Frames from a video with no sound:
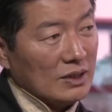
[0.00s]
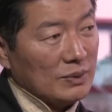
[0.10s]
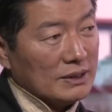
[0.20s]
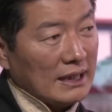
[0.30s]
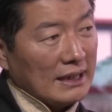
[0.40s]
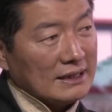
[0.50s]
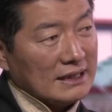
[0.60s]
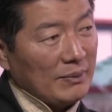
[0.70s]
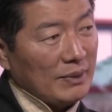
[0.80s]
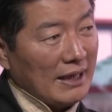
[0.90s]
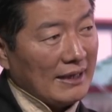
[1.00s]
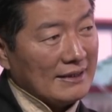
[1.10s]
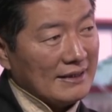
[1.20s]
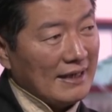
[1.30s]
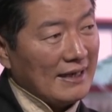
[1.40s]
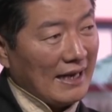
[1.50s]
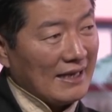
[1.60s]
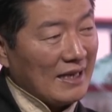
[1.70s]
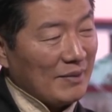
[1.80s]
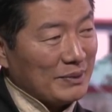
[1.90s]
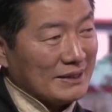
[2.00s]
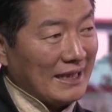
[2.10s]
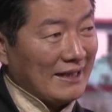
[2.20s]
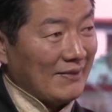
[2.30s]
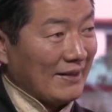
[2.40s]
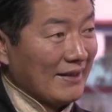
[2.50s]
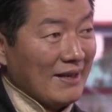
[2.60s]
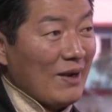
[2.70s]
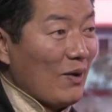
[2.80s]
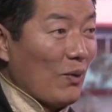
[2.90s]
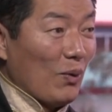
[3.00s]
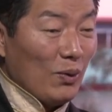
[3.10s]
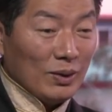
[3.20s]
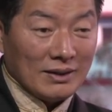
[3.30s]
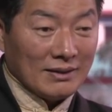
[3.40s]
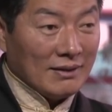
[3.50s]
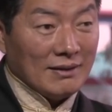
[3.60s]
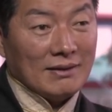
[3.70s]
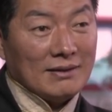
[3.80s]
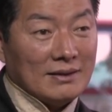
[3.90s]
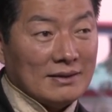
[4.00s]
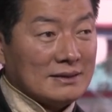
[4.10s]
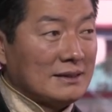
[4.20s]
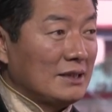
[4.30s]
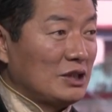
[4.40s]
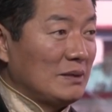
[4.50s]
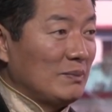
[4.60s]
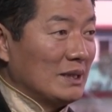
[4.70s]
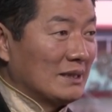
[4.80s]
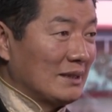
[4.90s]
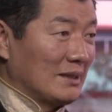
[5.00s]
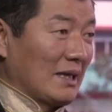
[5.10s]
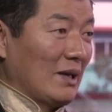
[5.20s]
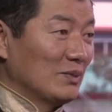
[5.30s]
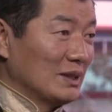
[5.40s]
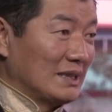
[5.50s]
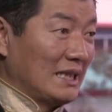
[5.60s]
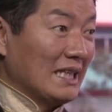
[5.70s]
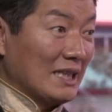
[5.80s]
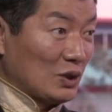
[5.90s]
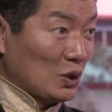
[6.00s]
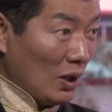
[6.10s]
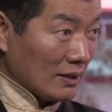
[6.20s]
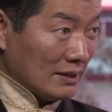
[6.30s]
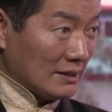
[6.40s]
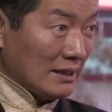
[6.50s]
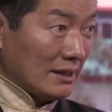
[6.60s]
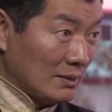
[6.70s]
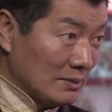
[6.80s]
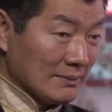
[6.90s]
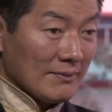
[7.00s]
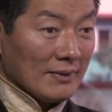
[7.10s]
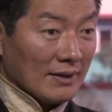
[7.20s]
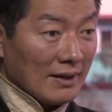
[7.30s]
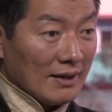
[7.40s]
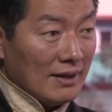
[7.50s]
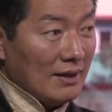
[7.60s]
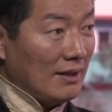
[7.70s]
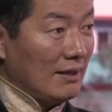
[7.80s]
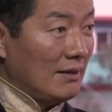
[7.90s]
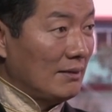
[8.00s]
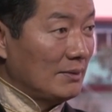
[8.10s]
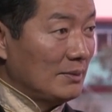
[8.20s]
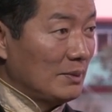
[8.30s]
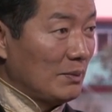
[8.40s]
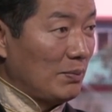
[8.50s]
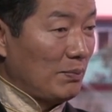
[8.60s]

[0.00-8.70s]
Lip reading: which is 97%, 98%, 99%, right? All the state chief ministers, governors, they get shocked. They say, you know,